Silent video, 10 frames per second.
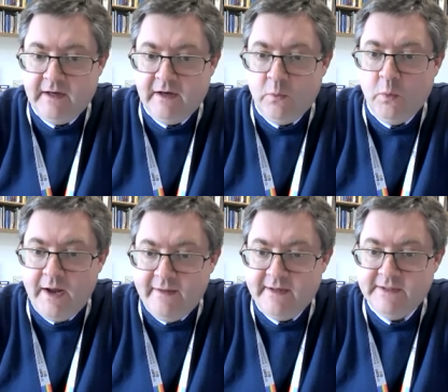uh,
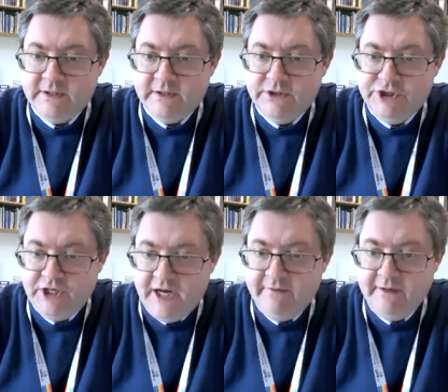where there's
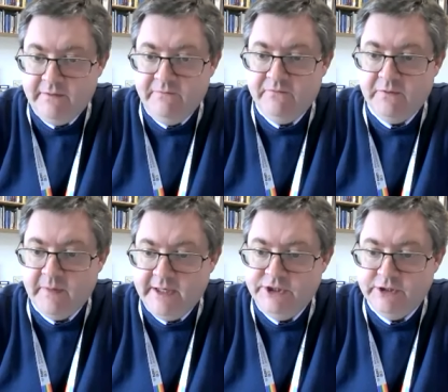sharing of
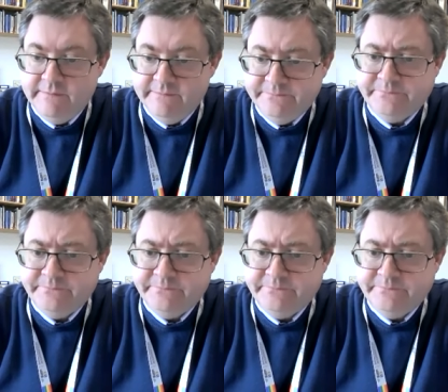information.